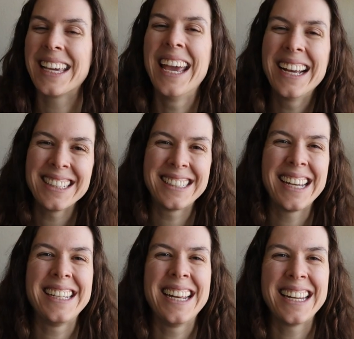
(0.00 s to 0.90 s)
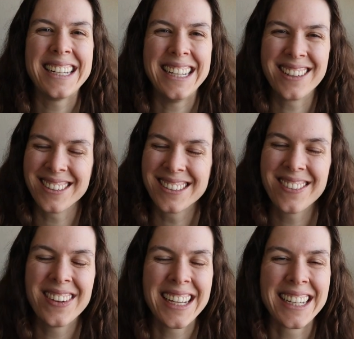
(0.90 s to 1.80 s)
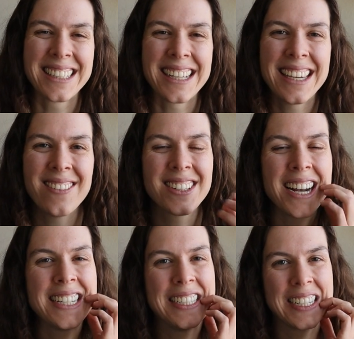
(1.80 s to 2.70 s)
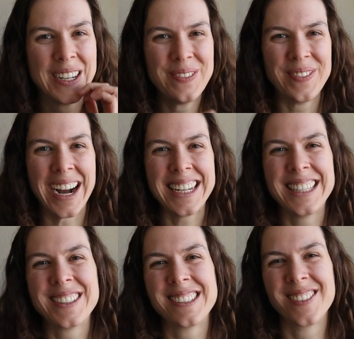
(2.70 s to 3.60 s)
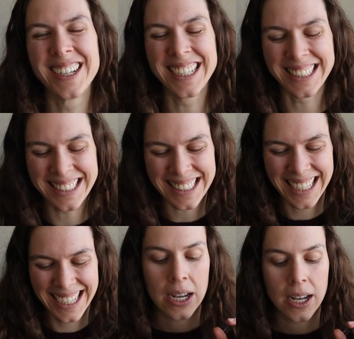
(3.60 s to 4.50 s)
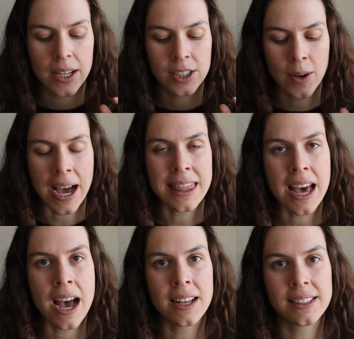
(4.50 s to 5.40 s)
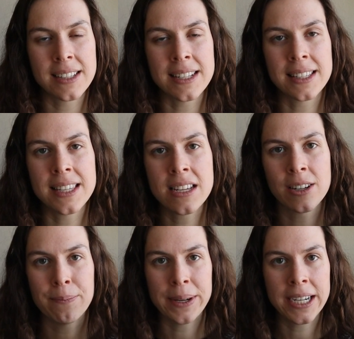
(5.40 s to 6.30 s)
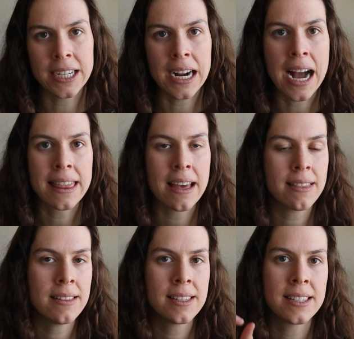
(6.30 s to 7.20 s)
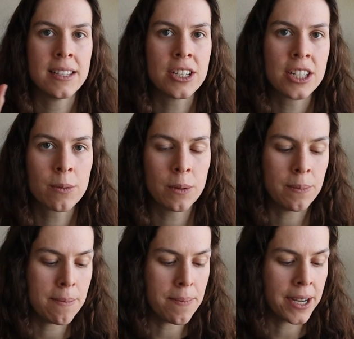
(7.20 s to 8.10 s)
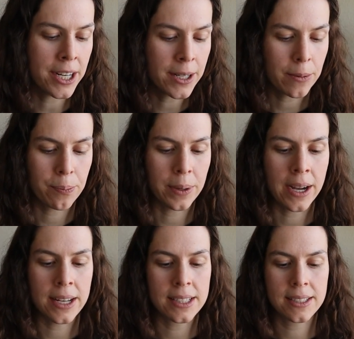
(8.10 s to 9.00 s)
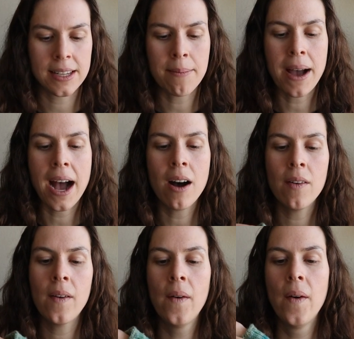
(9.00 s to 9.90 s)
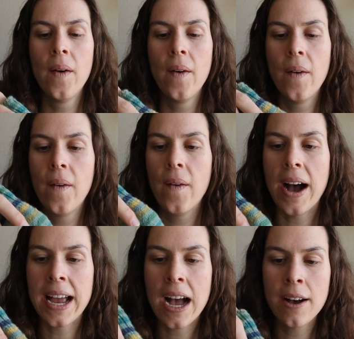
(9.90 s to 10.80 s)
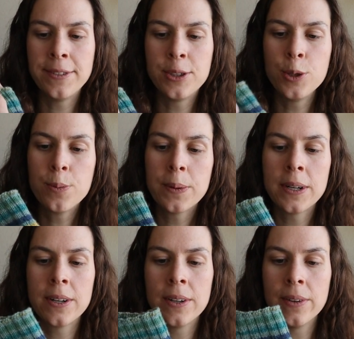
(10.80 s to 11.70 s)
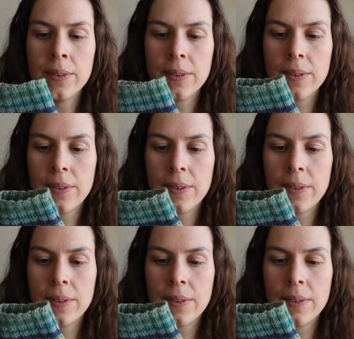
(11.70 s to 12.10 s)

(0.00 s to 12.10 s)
I can't say knitting needles. Oh my goodness, I keep trying to combine those words. So I thought since these are bigger, I thought that the stitches would be bigger, but somehow I have super,